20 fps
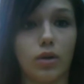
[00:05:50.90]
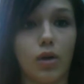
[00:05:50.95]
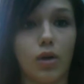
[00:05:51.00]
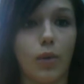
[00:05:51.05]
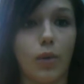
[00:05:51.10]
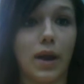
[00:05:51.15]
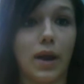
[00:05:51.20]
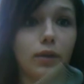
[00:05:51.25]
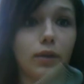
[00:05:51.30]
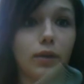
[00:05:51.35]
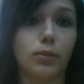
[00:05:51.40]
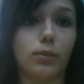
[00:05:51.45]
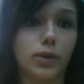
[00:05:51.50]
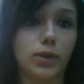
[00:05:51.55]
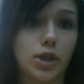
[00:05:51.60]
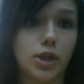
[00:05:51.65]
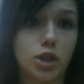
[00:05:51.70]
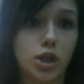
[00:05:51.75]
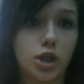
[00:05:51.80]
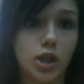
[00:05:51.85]
a regular
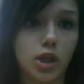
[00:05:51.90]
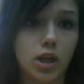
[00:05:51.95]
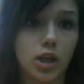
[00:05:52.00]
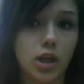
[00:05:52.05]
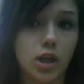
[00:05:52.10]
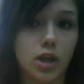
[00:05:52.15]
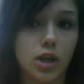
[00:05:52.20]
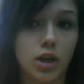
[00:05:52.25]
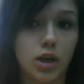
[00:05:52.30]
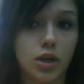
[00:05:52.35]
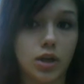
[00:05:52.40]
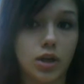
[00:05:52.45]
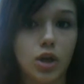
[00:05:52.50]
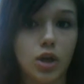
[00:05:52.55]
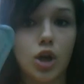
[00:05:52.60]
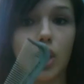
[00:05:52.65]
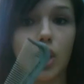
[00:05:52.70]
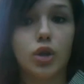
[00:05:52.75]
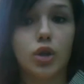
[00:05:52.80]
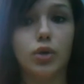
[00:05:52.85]
bleaching kit.
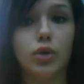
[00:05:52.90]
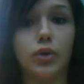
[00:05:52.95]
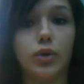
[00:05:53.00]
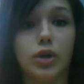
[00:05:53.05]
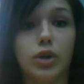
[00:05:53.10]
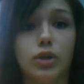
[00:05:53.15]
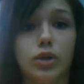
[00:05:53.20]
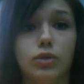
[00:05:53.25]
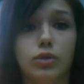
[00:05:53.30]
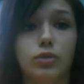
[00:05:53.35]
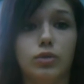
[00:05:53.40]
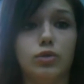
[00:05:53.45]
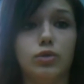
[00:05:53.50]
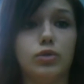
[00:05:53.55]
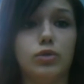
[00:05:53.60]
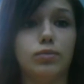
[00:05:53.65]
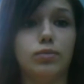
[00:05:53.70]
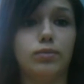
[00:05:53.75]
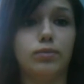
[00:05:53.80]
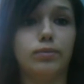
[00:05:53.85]
You can
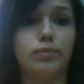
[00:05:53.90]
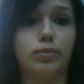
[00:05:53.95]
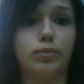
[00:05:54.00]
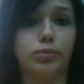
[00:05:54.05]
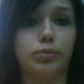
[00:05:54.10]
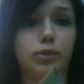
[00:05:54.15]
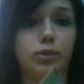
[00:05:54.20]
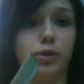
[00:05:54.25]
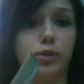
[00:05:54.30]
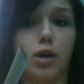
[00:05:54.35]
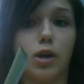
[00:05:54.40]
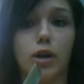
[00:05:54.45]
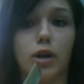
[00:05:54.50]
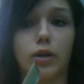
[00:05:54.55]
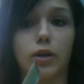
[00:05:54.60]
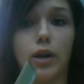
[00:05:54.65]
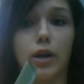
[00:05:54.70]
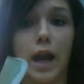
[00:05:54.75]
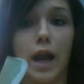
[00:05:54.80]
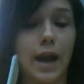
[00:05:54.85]
use
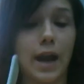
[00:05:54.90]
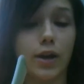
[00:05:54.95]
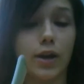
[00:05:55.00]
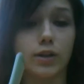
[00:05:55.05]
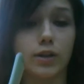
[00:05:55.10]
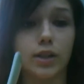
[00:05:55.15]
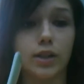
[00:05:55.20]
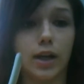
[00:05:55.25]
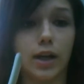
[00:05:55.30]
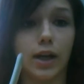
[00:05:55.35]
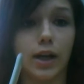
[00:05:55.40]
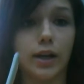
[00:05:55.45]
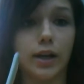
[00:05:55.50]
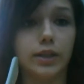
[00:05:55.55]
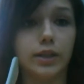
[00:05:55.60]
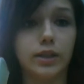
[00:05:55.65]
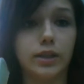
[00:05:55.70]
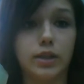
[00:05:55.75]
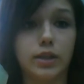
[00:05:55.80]
blonde hair dye.